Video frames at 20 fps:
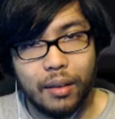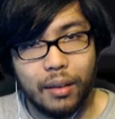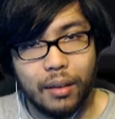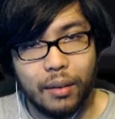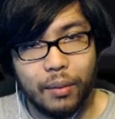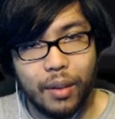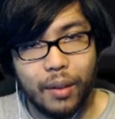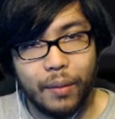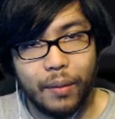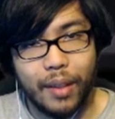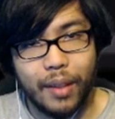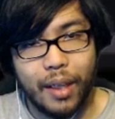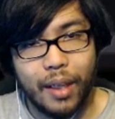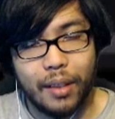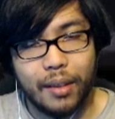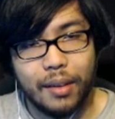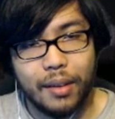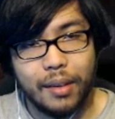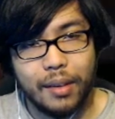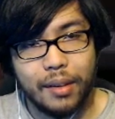whatever that
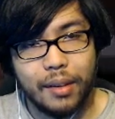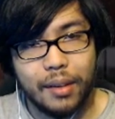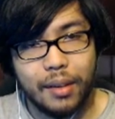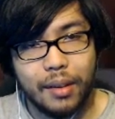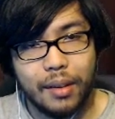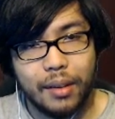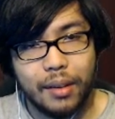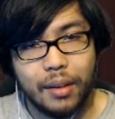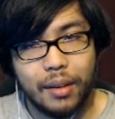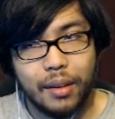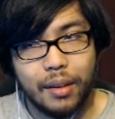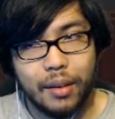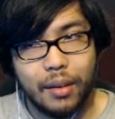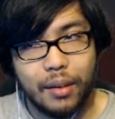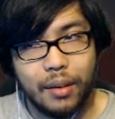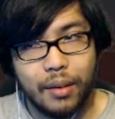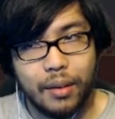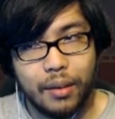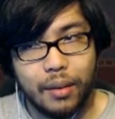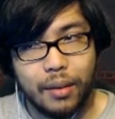is.
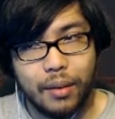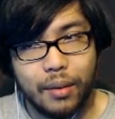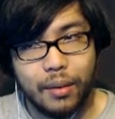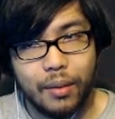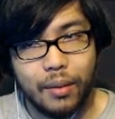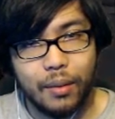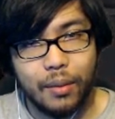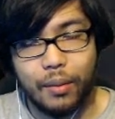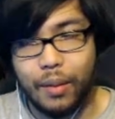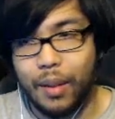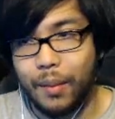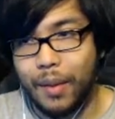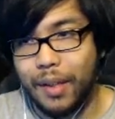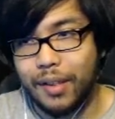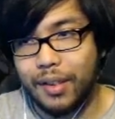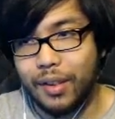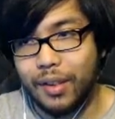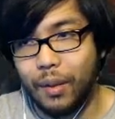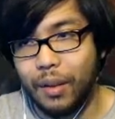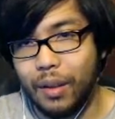Why am I
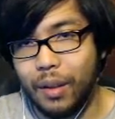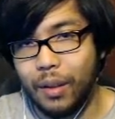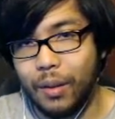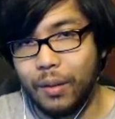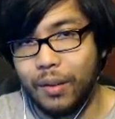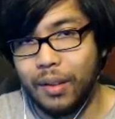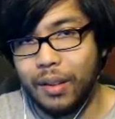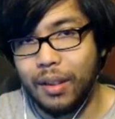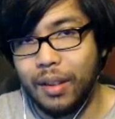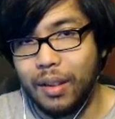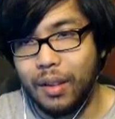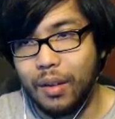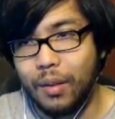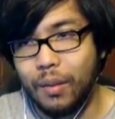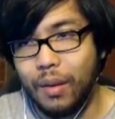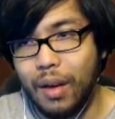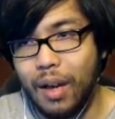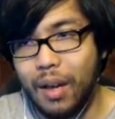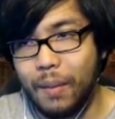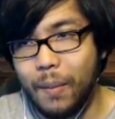so alone?
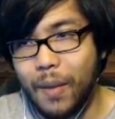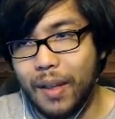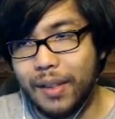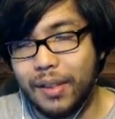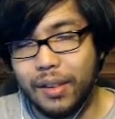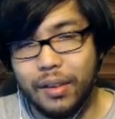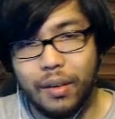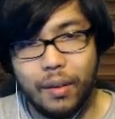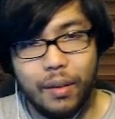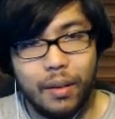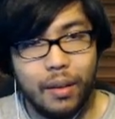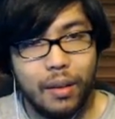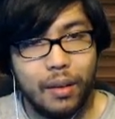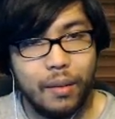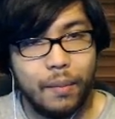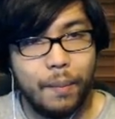Why am I so alone?